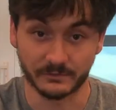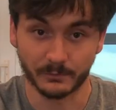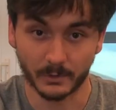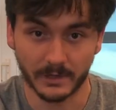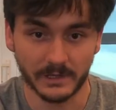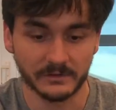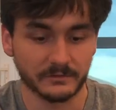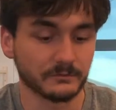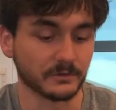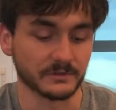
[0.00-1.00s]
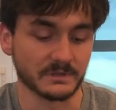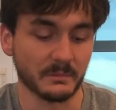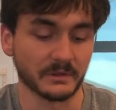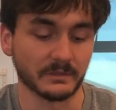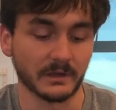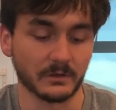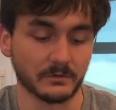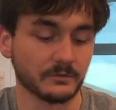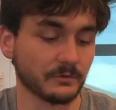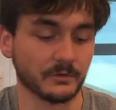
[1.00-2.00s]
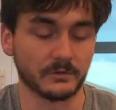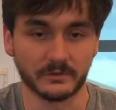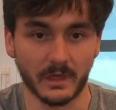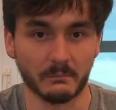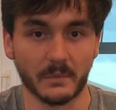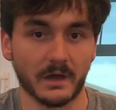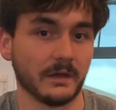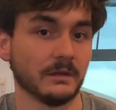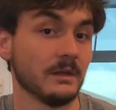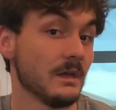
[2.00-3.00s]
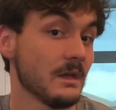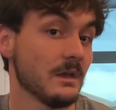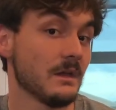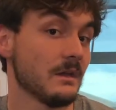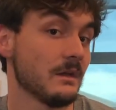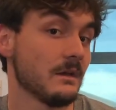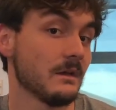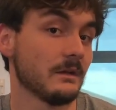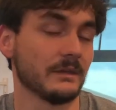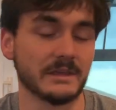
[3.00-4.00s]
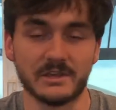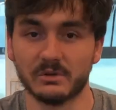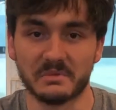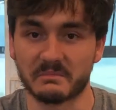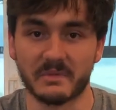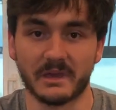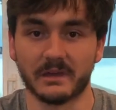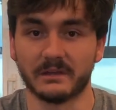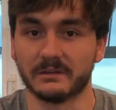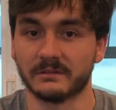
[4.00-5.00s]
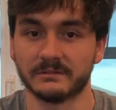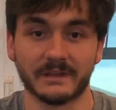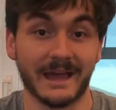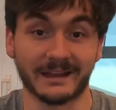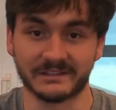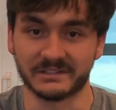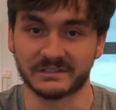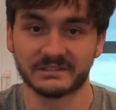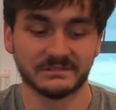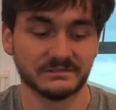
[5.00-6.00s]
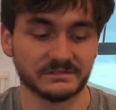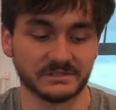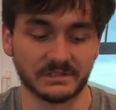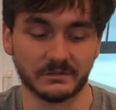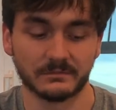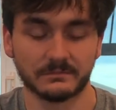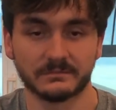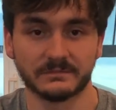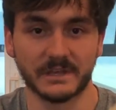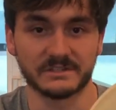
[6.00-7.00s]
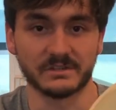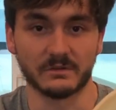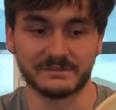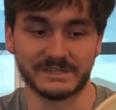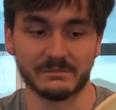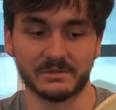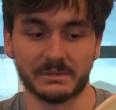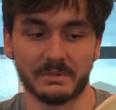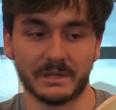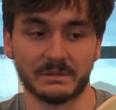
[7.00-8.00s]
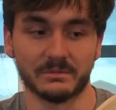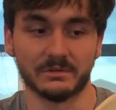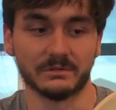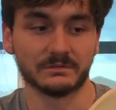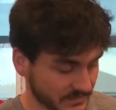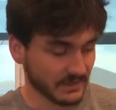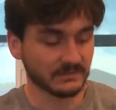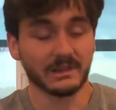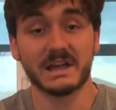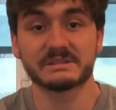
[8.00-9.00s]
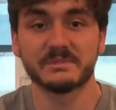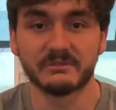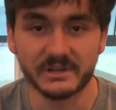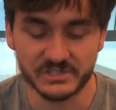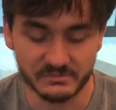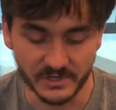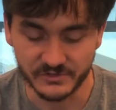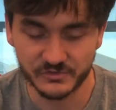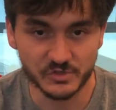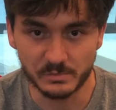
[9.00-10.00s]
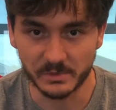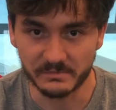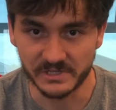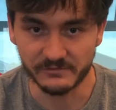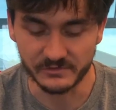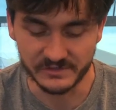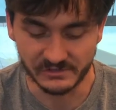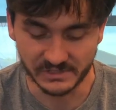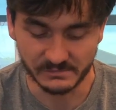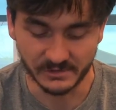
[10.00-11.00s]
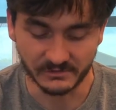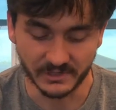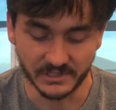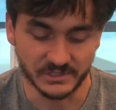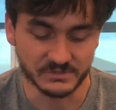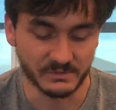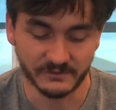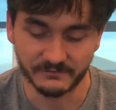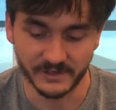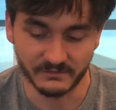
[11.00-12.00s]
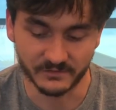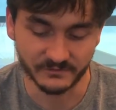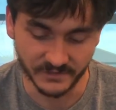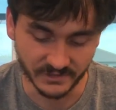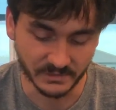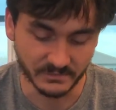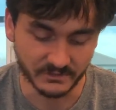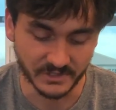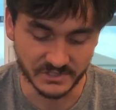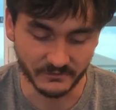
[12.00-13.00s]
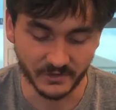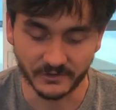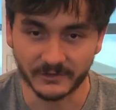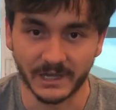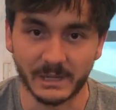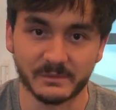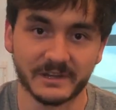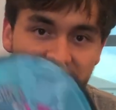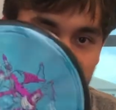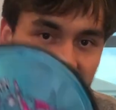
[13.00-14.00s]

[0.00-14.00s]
for forehands for something that goes further than my Eagle McMahon tactic. So nice and overstable and dependable. And last mid-range is my super beef utility mid-range, my favorite feeling mid-range of all time, and that is the